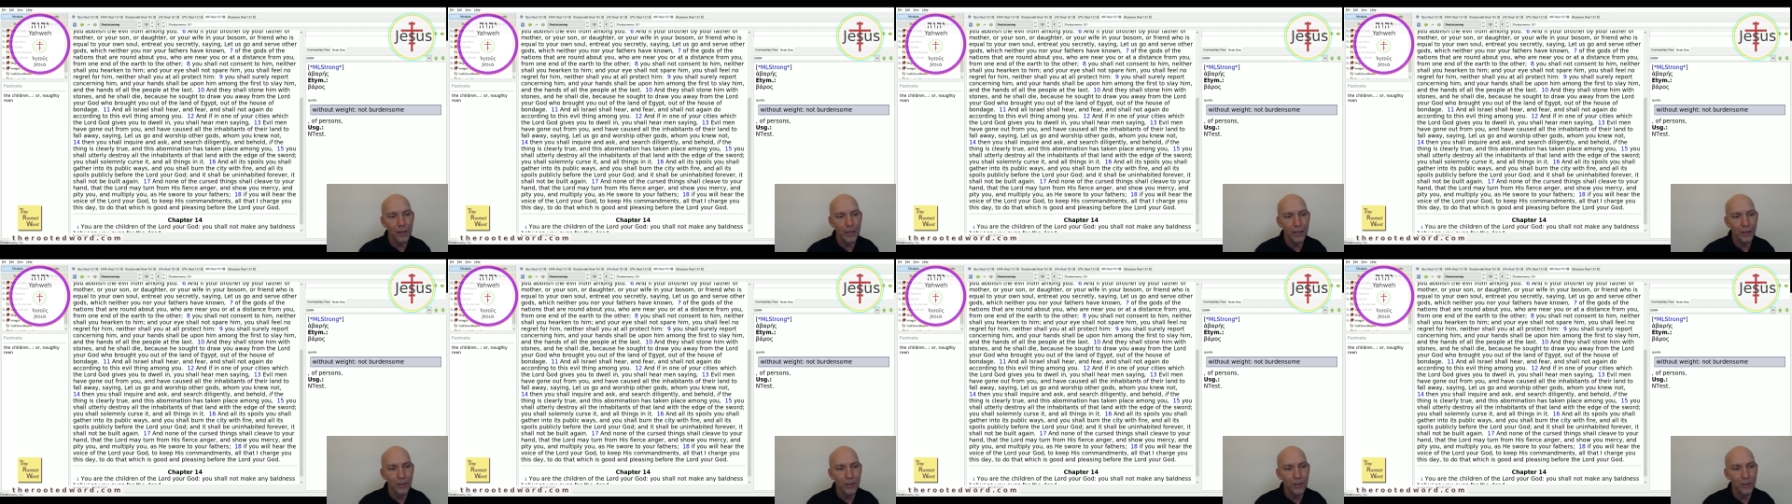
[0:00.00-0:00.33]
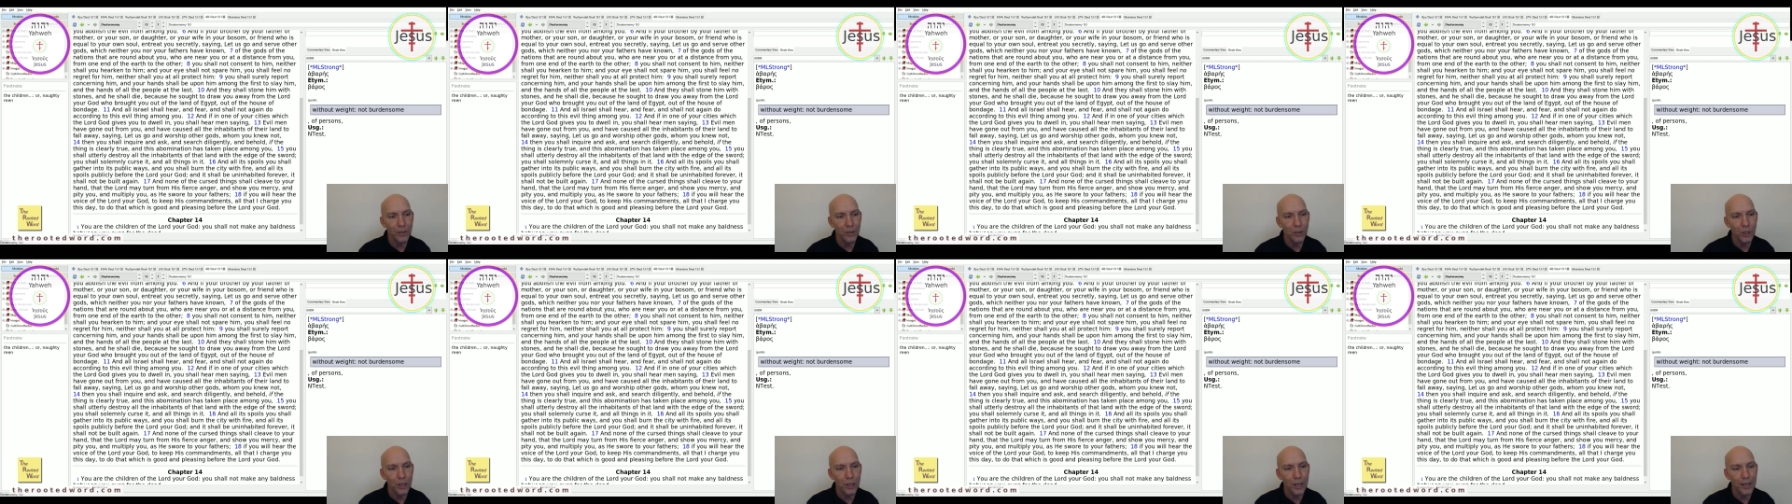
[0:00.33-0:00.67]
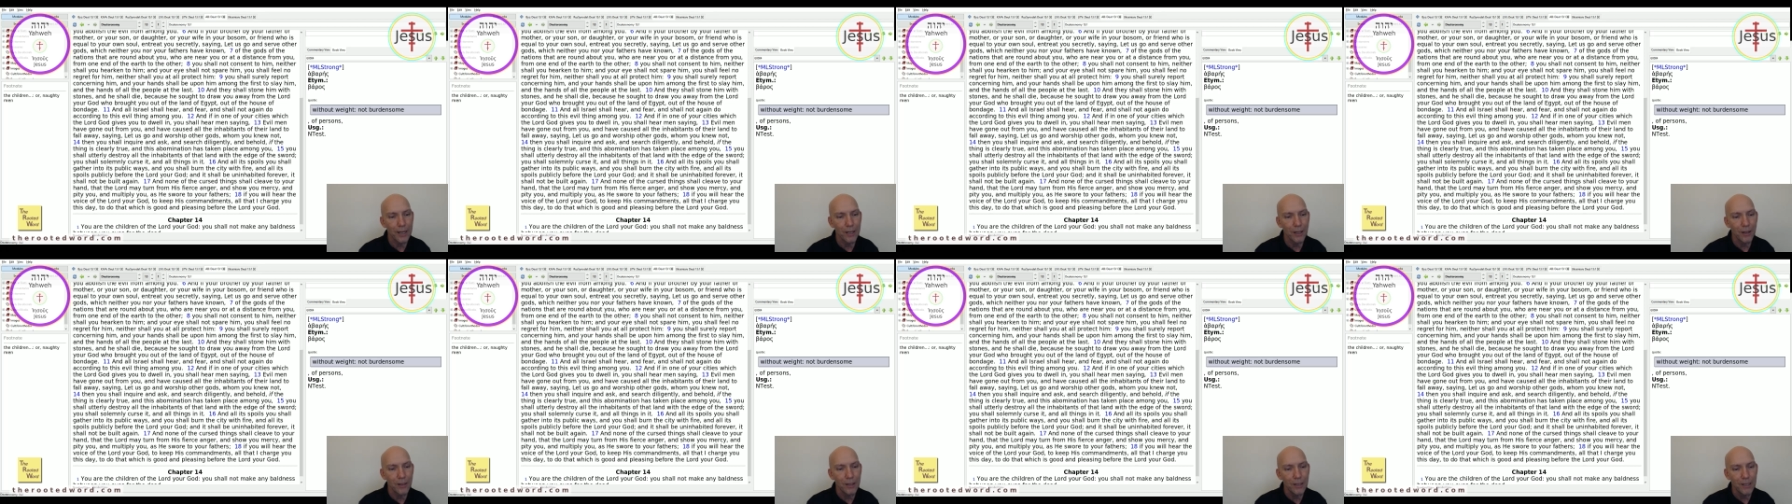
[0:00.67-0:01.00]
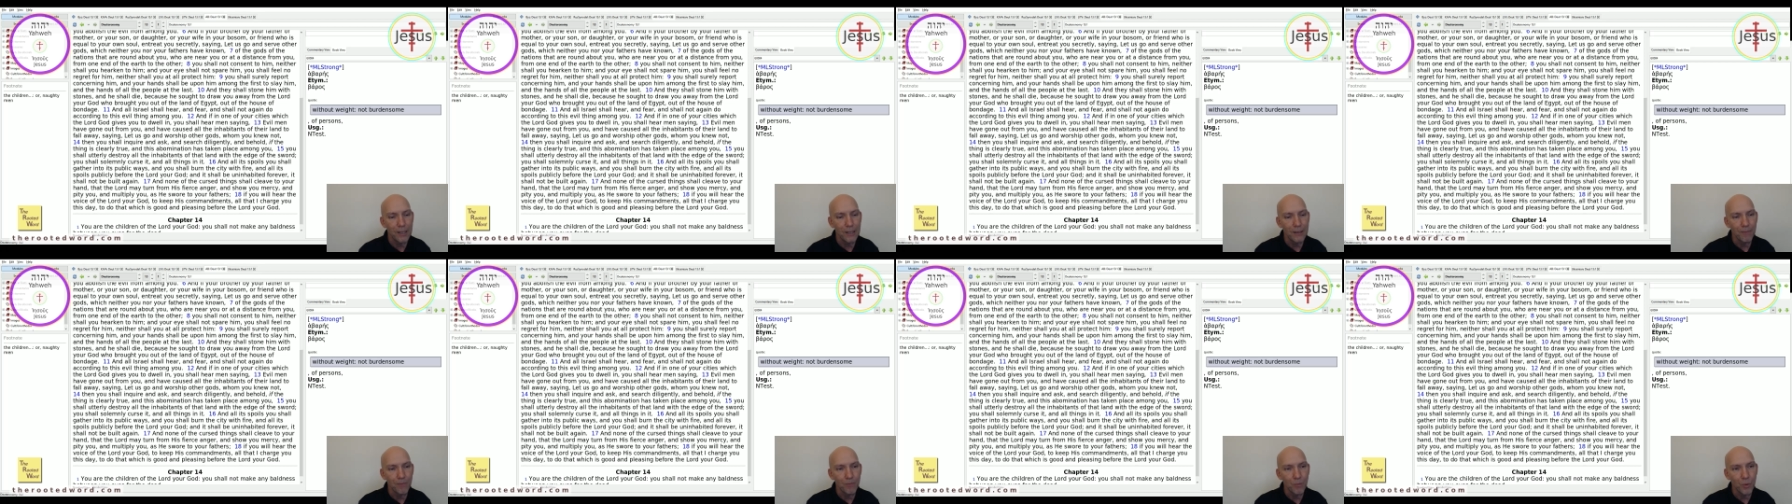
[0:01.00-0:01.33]
here on the channel.
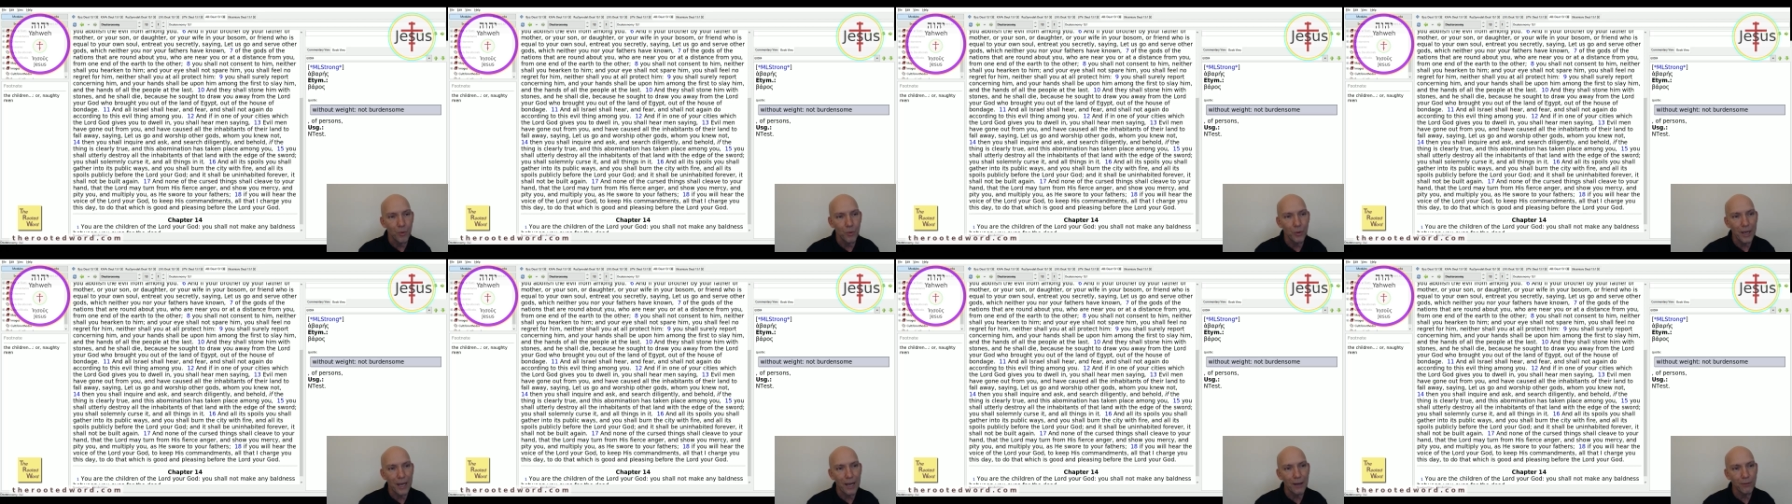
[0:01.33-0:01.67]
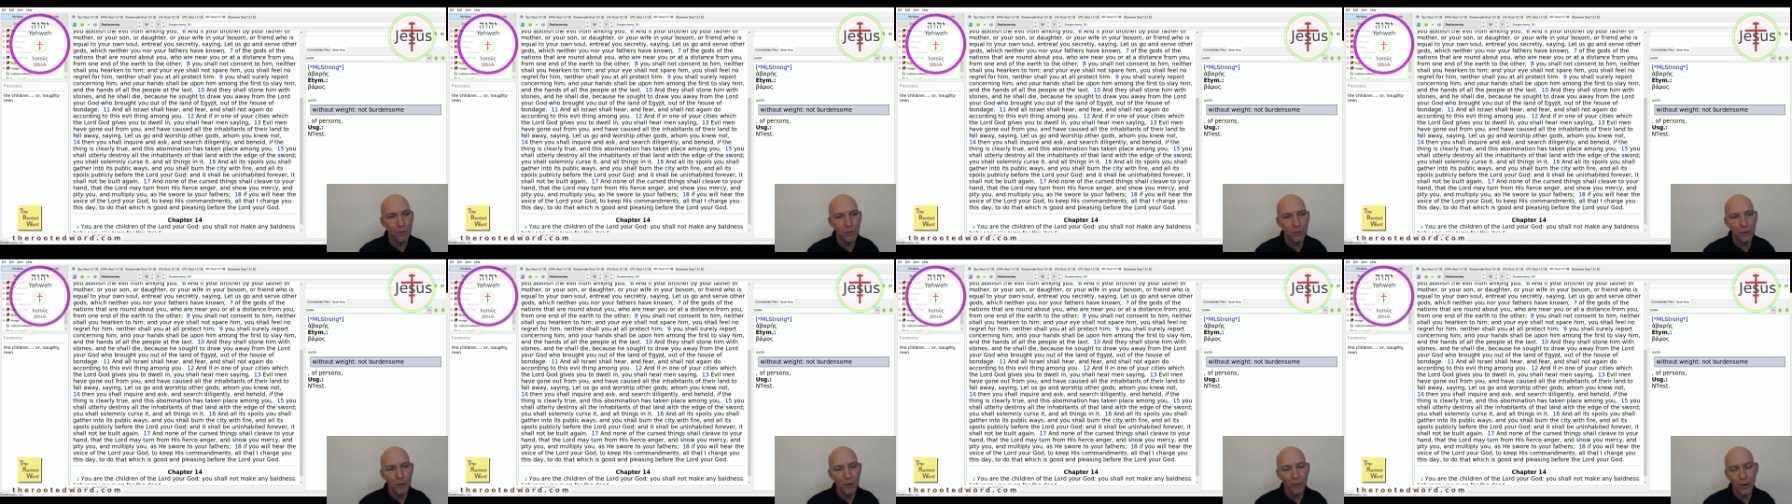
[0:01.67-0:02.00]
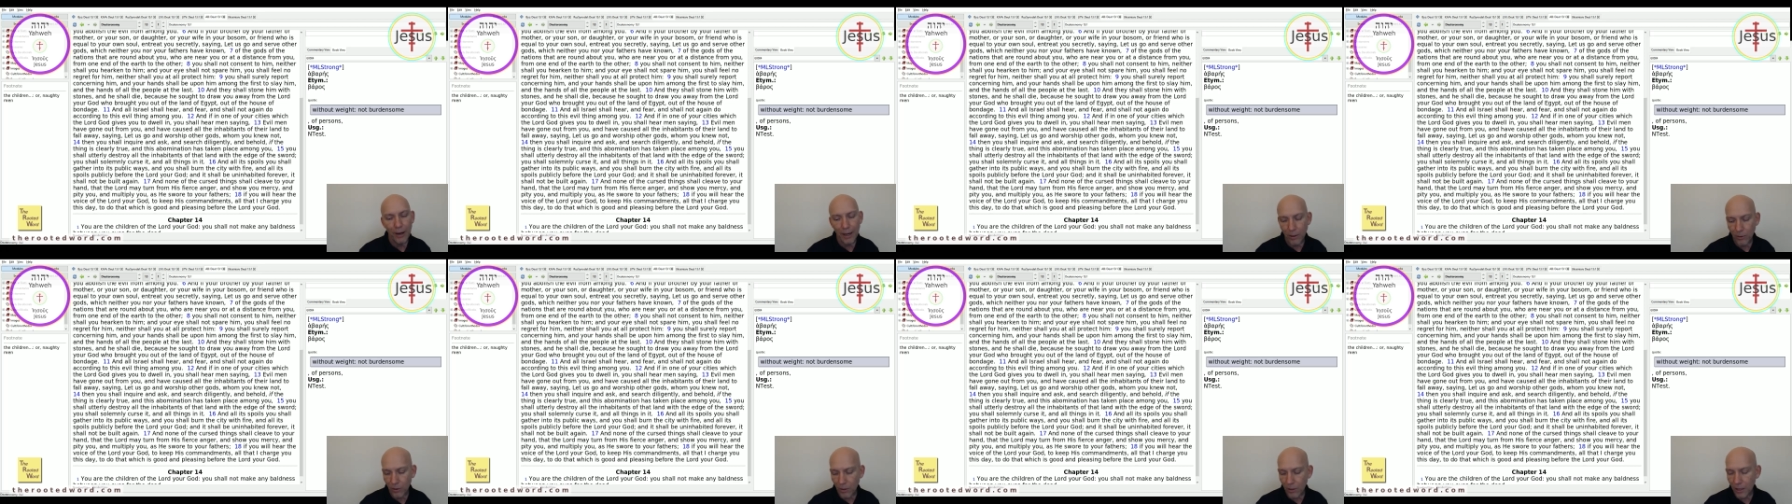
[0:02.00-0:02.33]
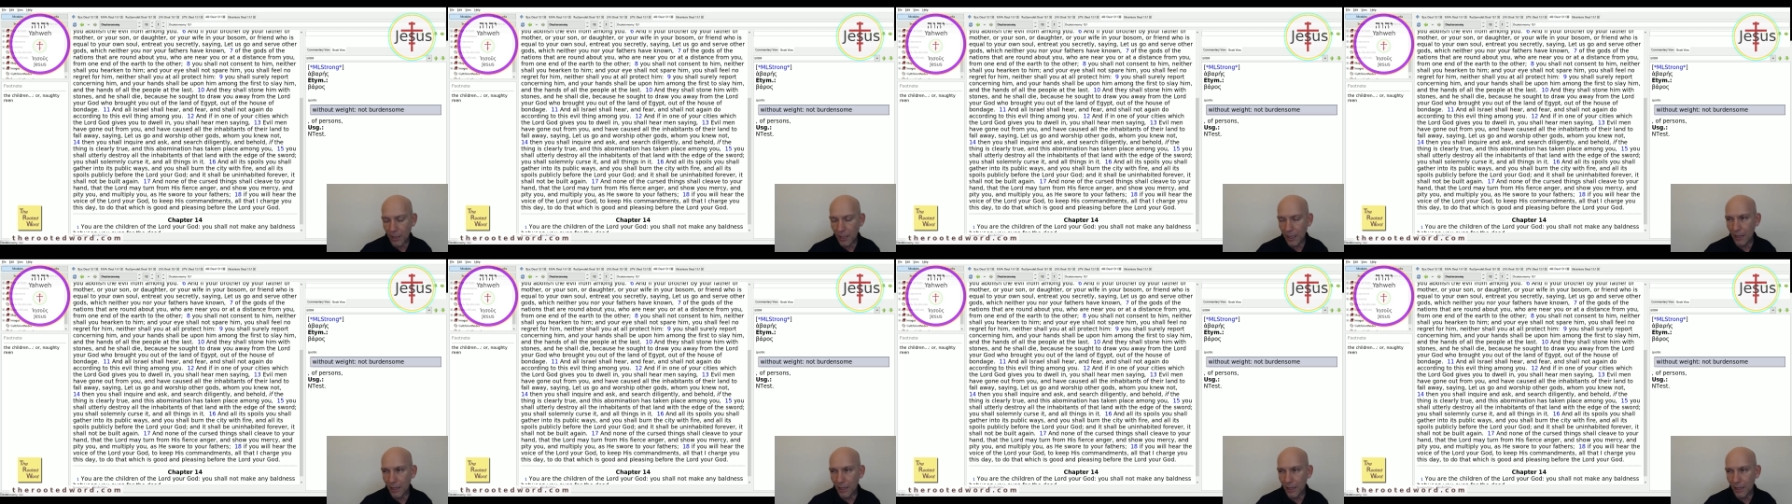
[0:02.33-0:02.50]
But we have to be grounded